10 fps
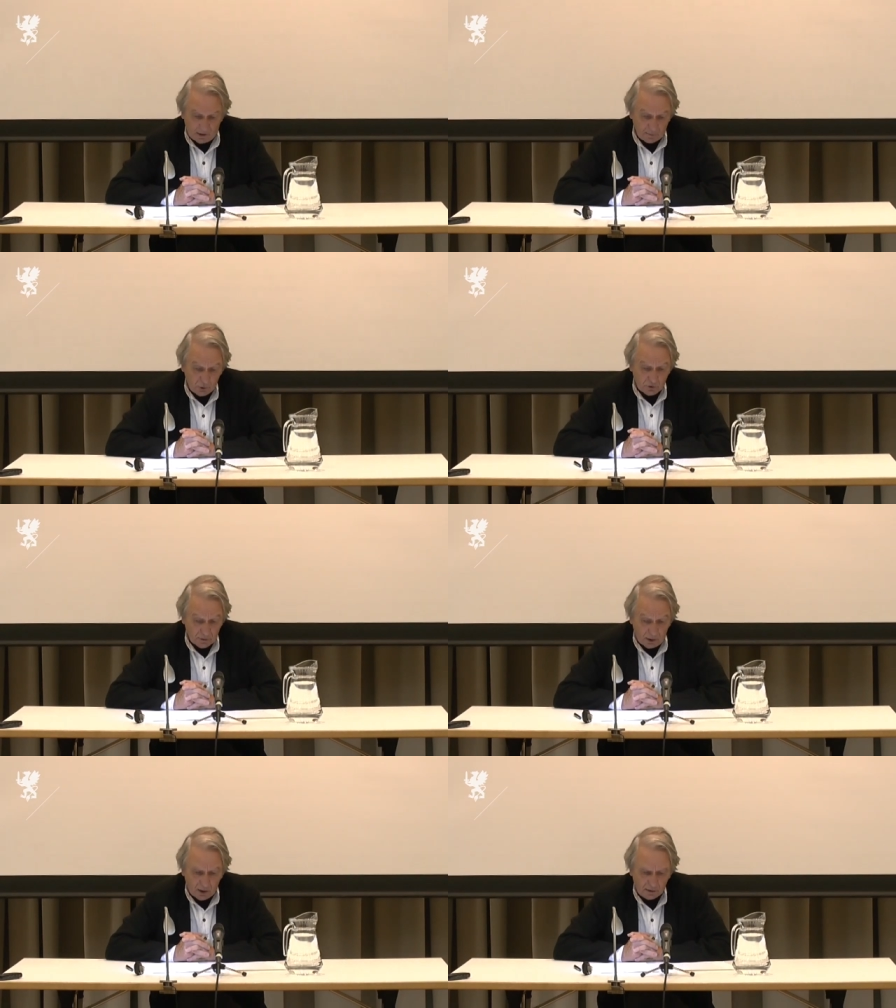and modern
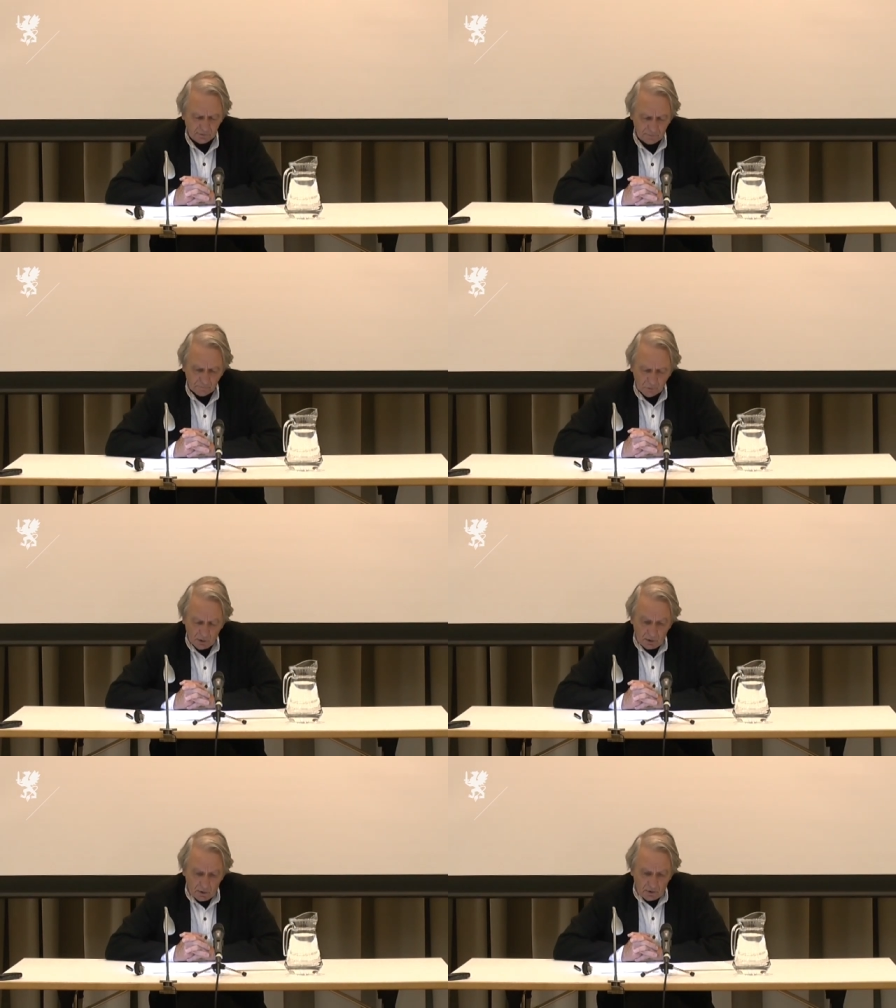art.
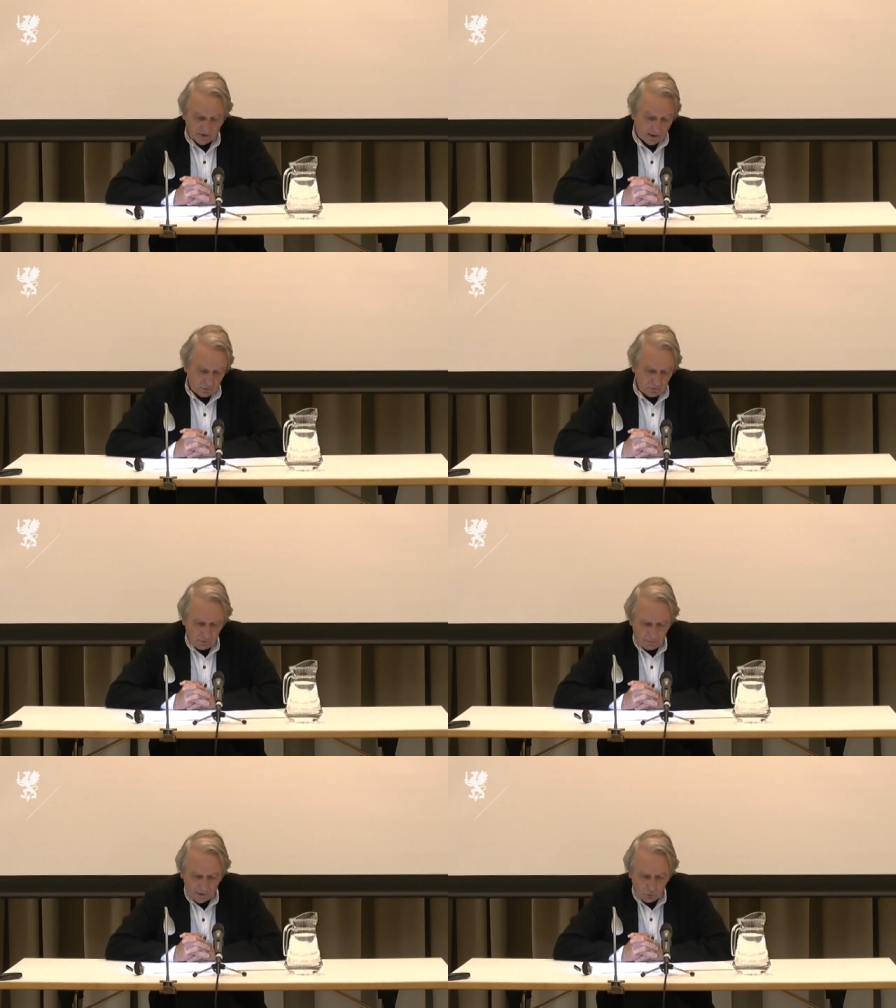
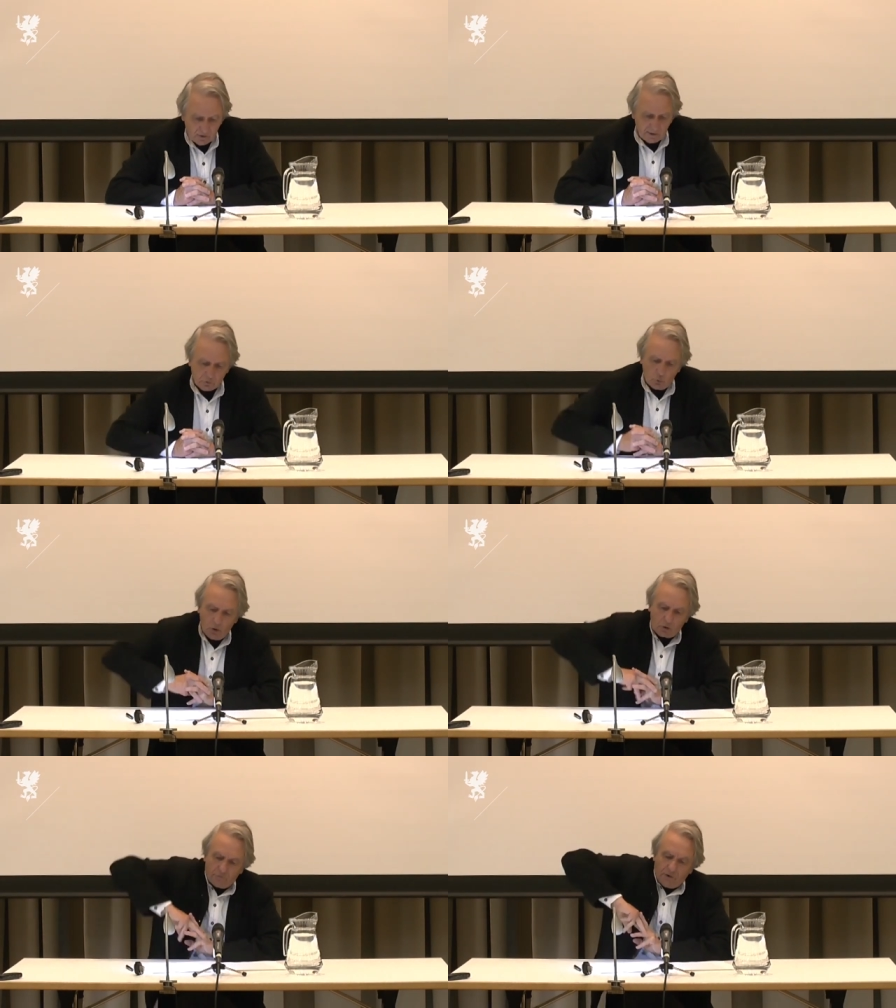Second, by looking at a
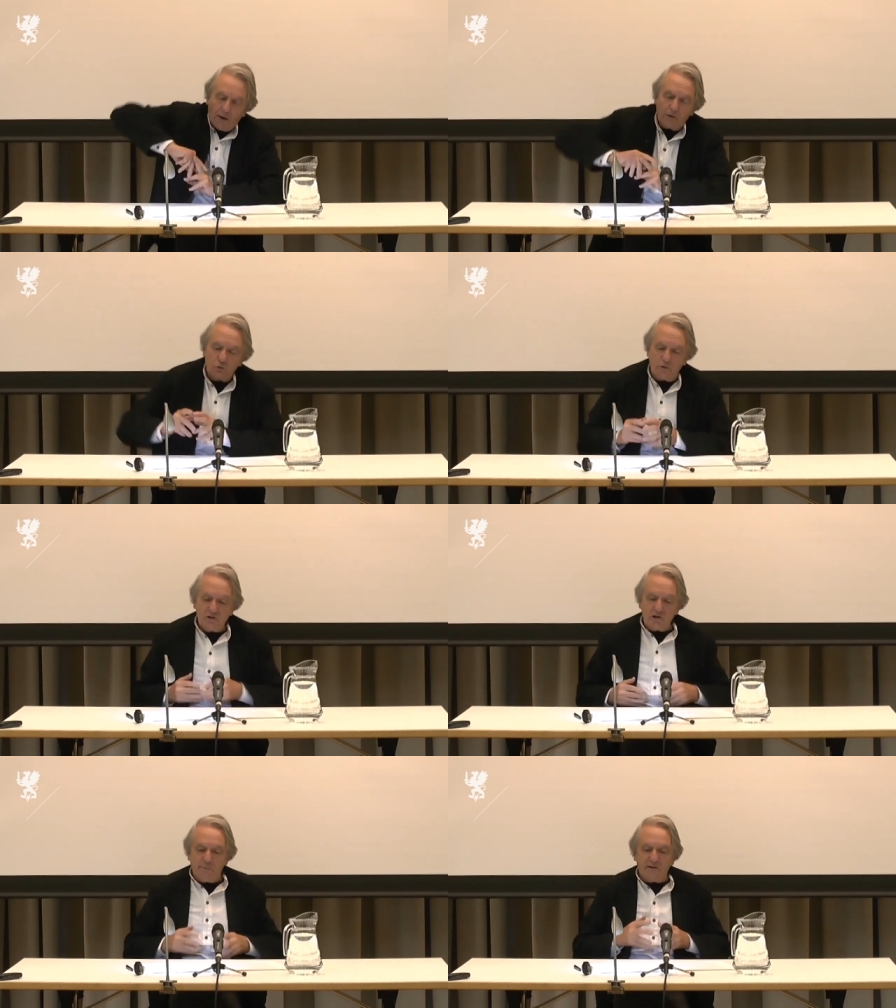work of art
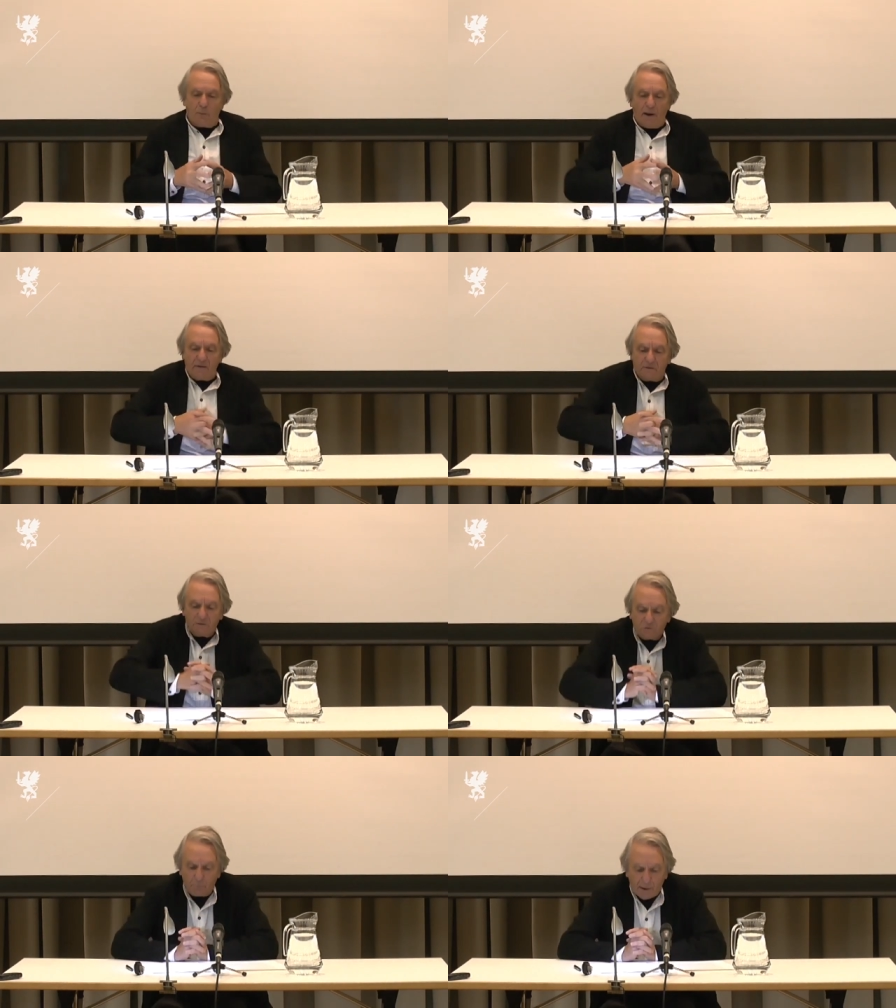which
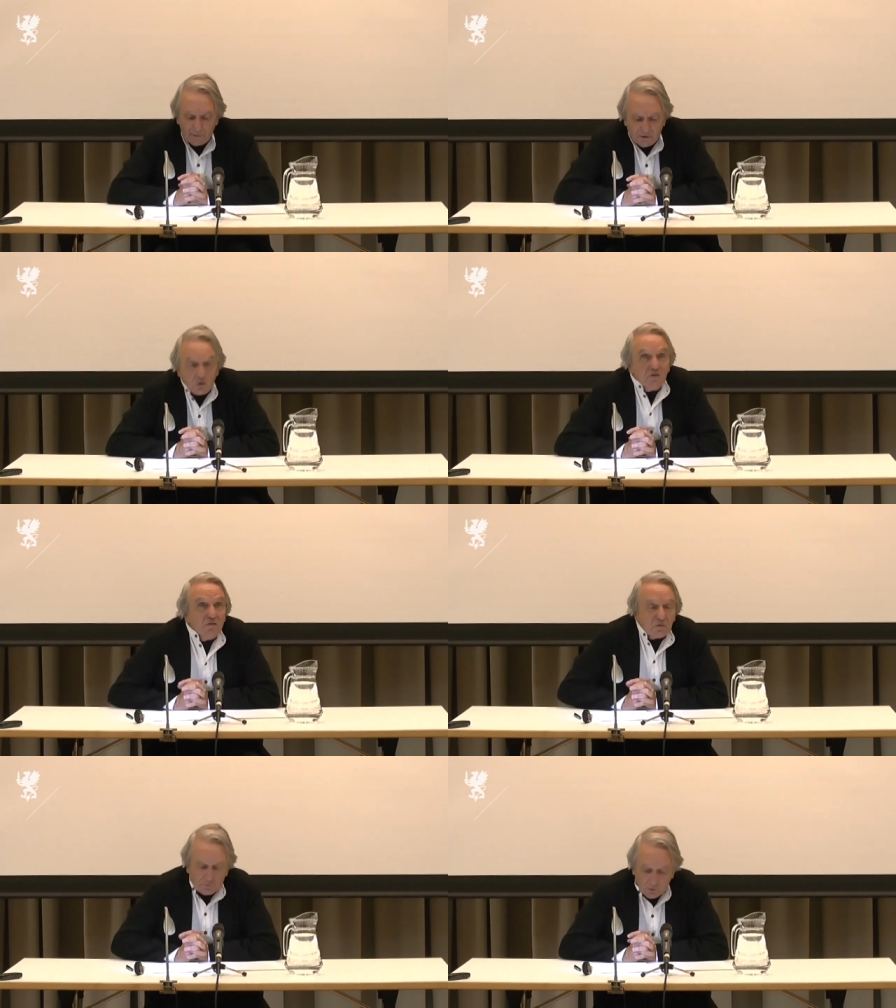epitomizes the
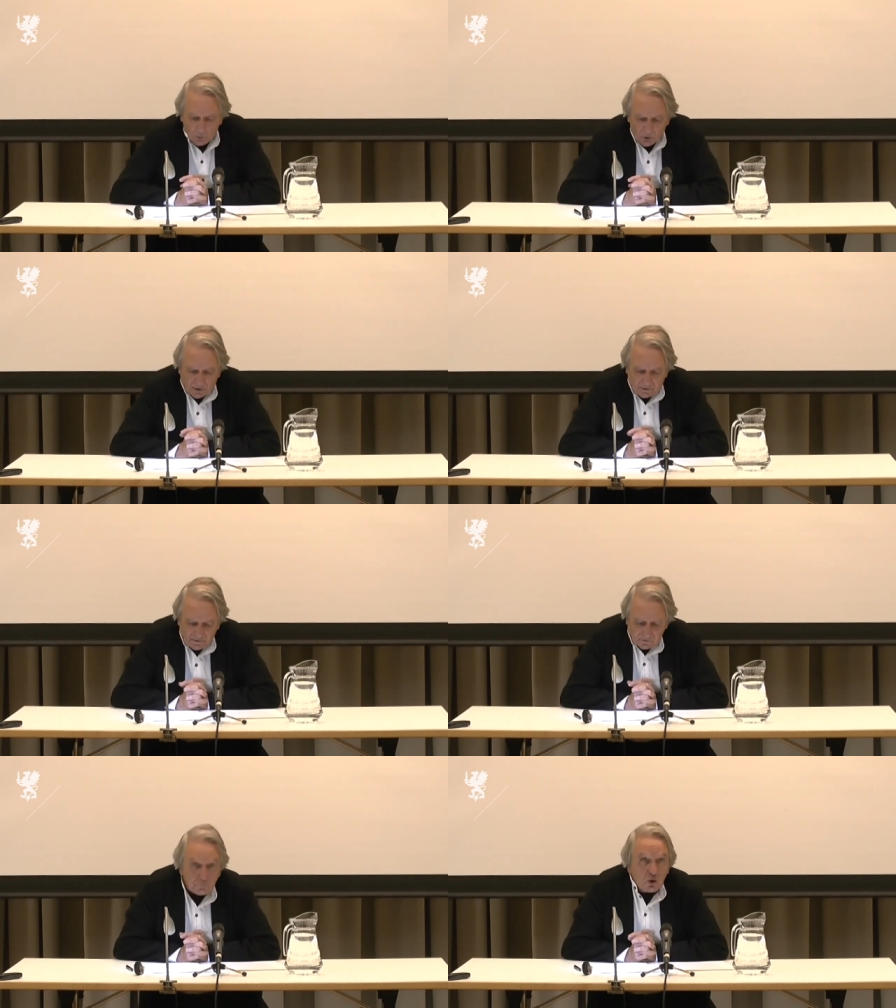paradox of the
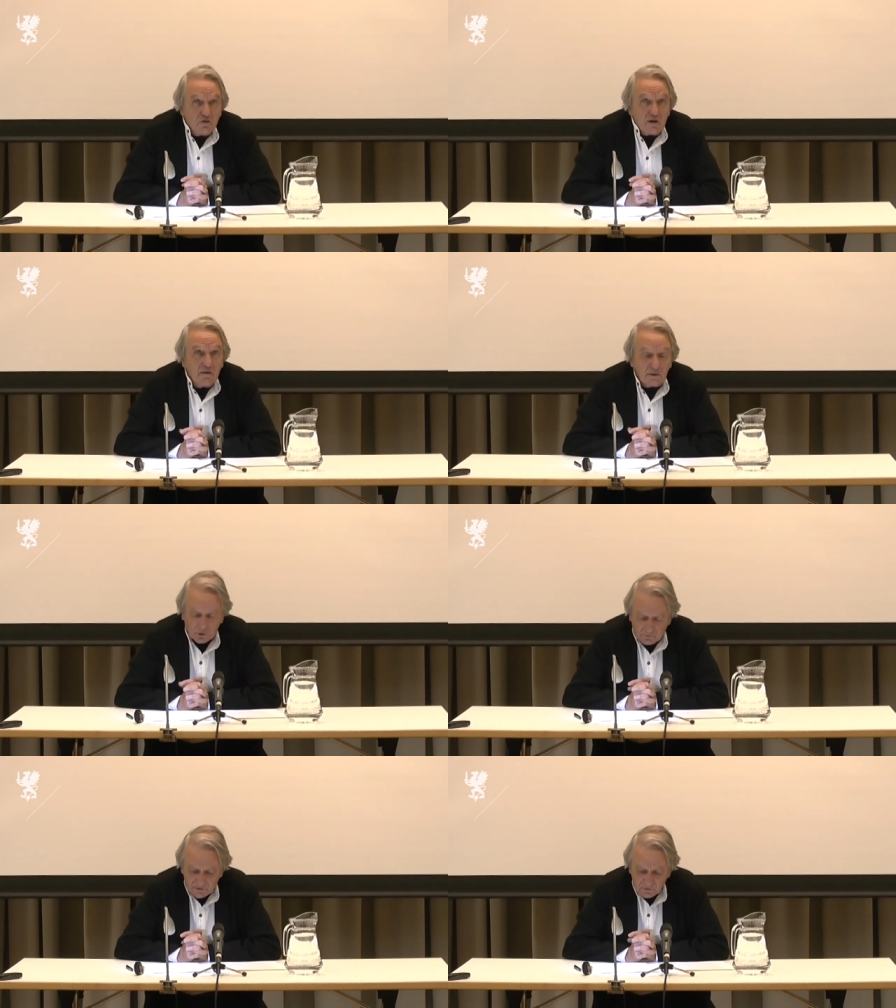modernist project and
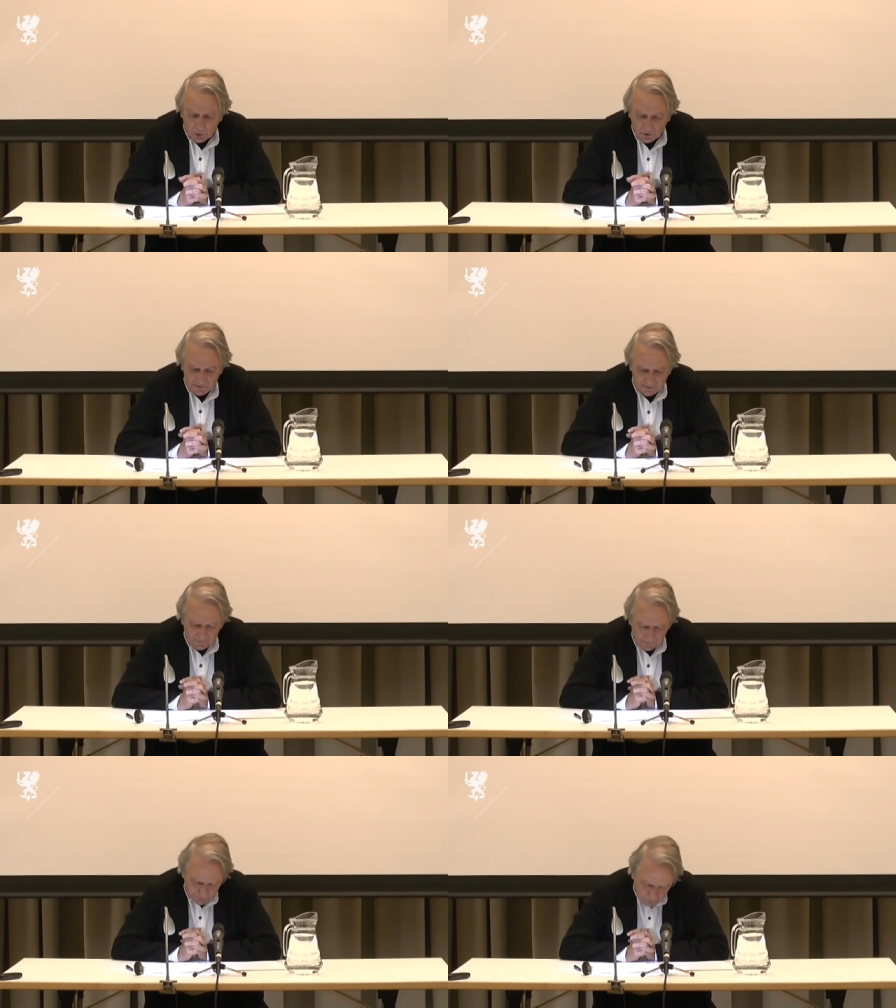of its politics.